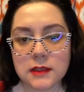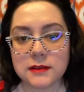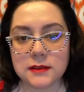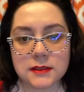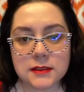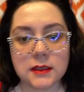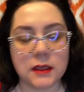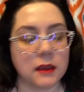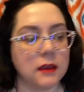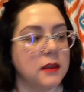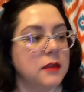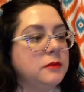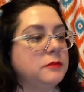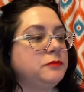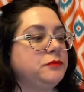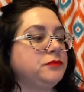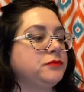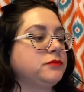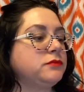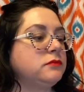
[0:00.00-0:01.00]
good.
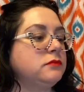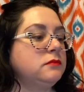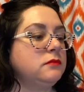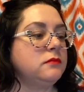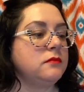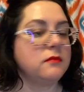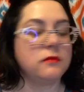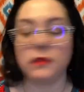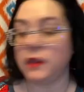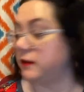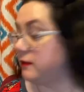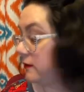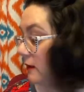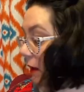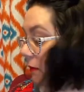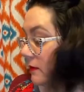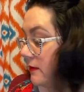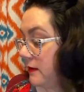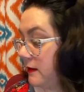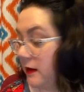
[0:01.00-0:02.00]
So that
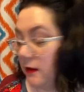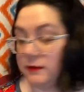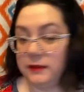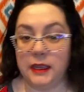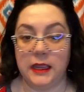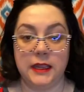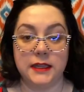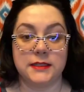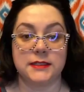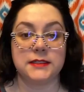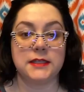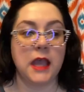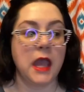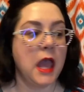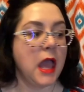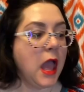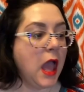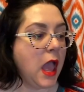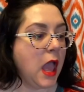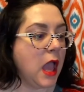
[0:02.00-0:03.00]
was the Delta 8s.
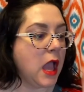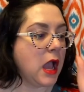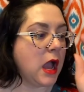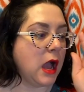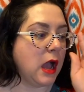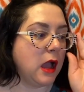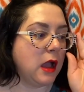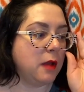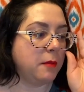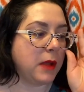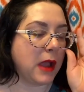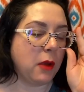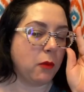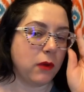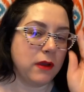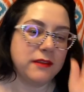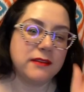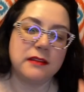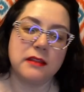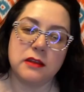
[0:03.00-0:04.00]
I
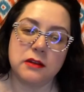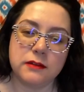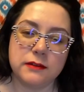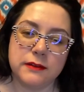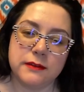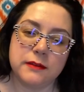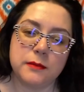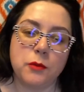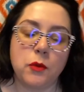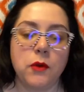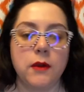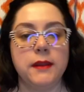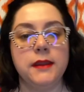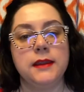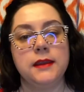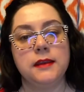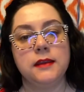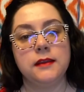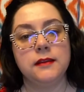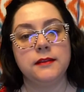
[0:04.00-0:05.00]
was a little
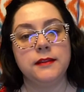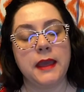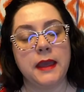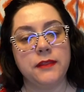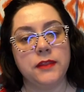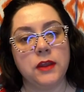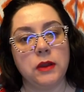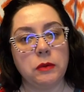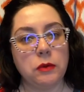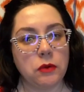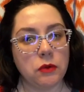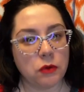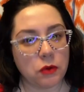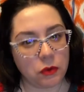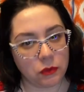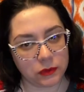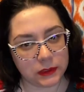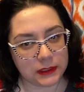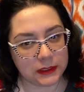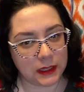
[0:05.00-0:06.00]
disappointed that there were
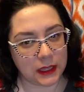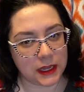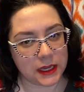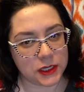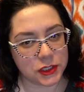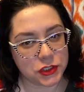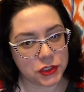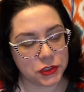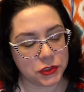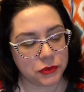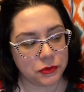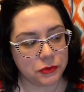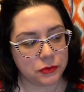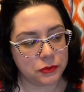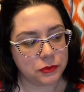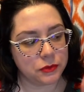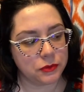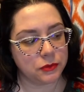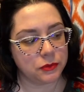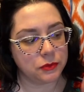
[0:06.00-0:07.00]
only like
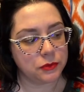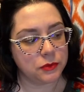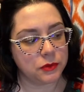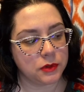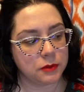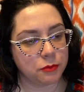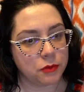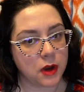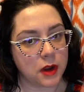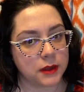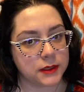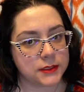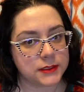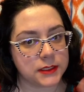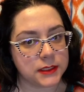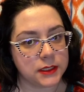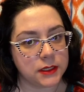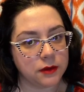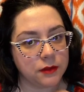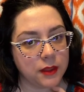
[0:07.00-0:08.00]
2 products in
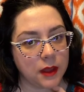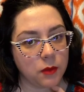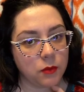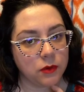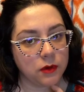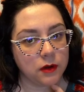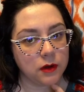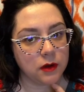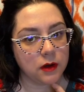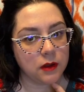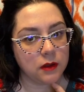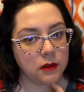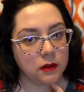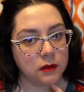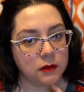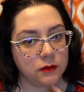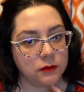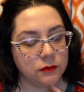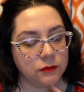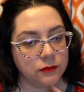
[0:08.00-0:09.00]
here that were
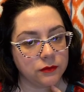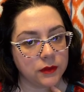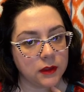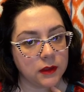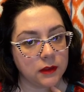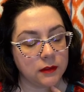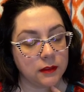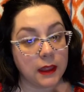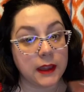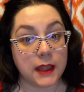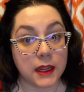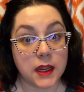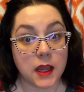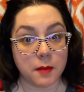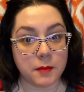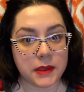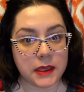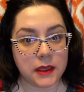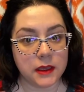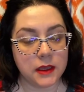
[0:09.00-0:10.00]
of like a
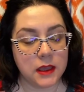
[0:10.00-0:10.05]
gummy,